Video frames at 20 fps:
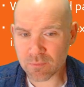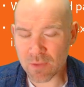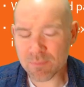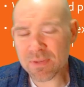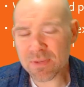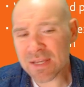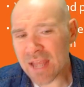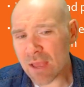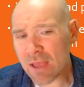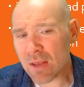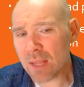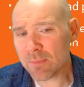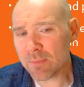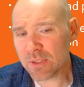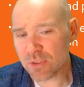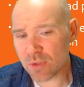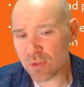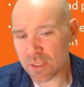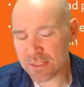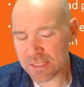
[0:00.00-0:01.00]
But now let me
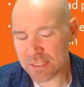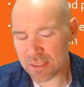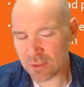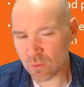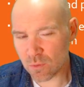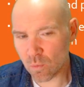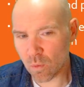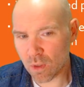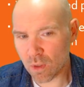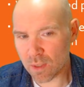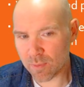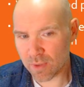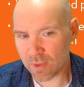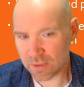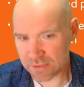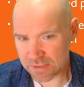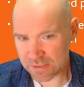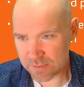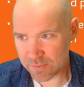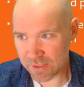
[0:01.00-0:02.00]
try and tell you why
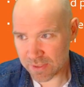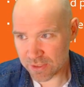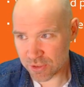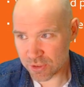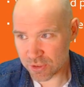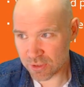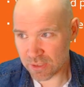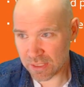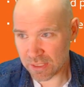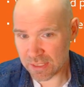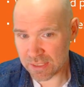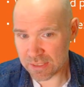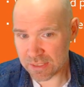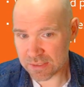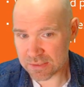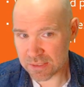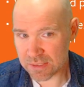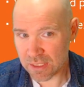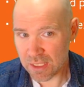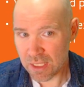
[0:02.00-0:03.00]
participation
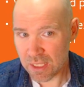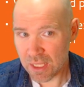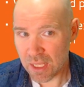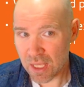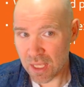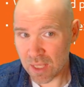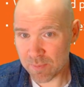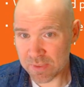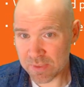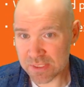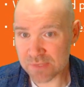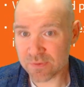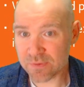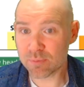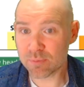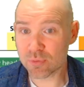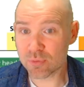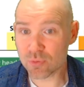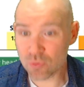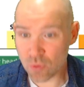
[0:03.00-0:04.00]
is a bit
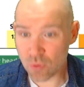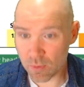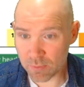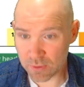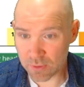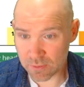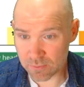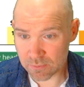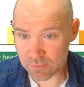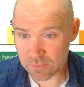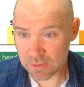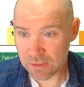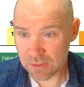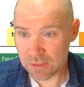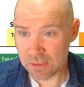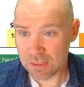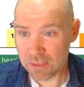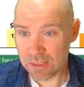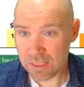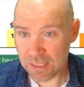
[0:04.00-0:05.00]
problem
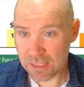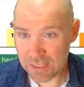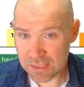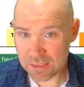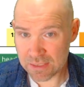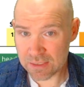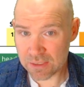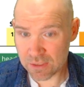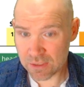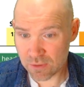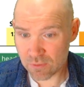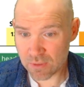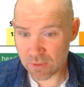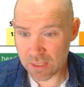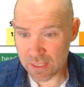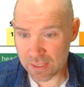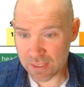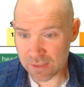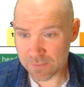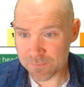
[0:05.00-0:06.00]
in the
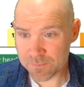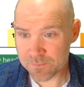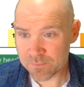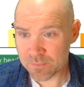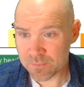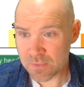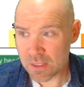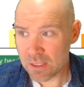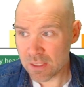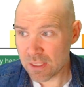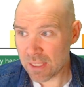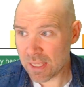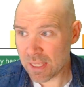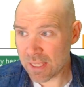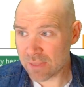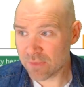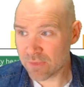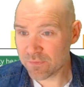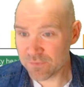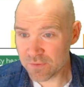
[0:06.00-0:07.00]
UK.
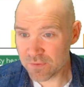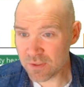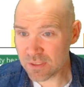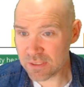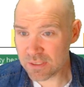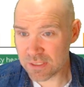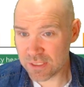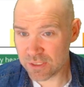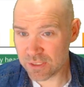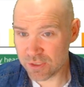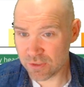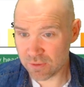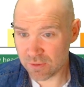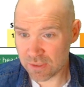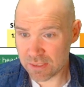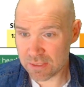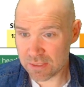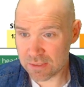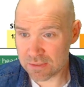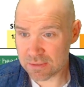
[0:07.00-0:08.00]
And the first issue
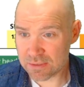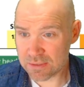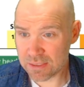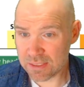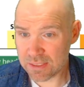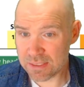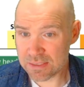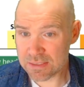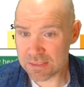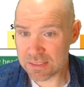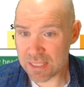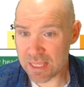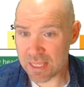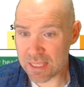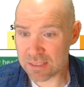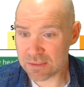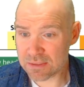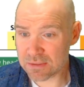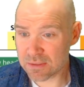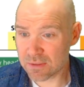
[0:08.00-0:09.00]
is is
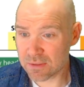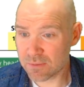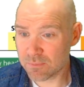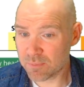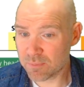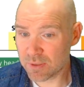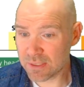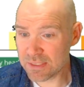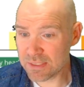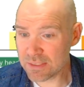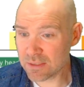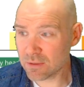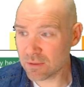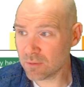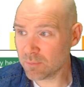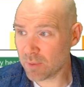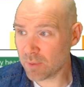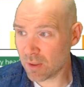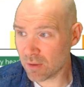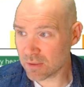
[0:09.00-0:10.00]
that
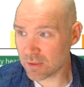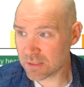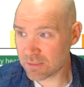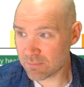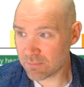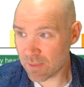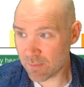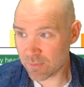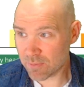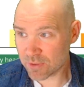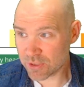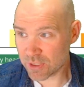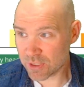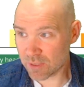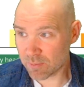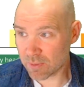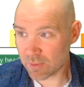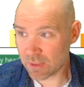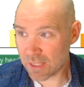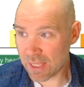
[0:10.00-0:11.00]
political party
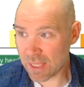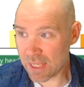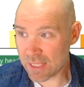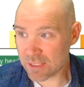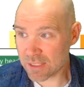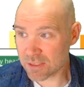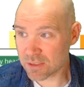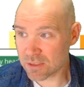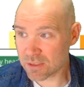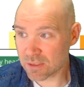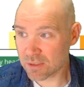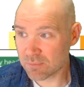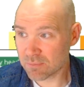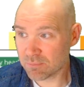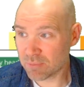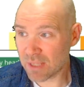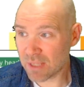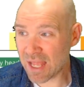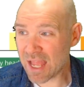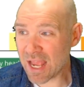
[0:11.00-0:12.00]
membership has
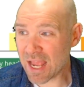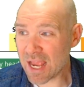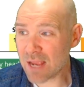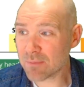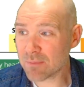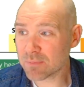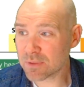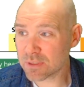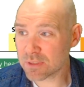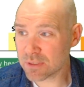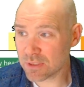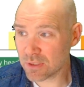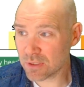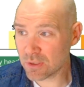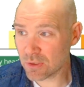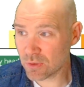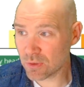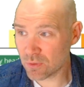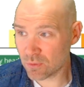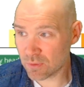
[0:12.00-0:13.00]

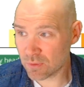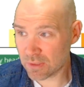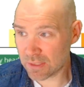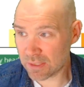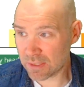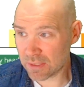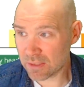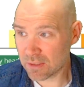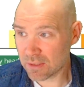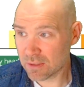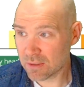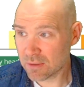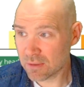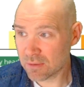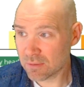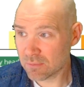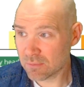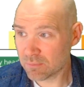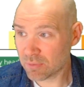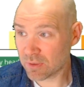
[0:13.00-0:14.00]
absolutely
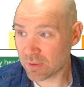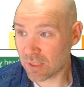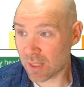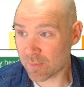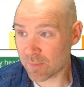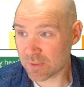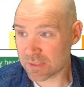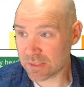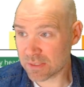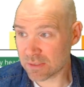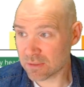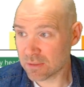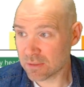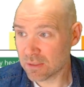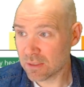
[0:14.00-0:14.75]
plummeted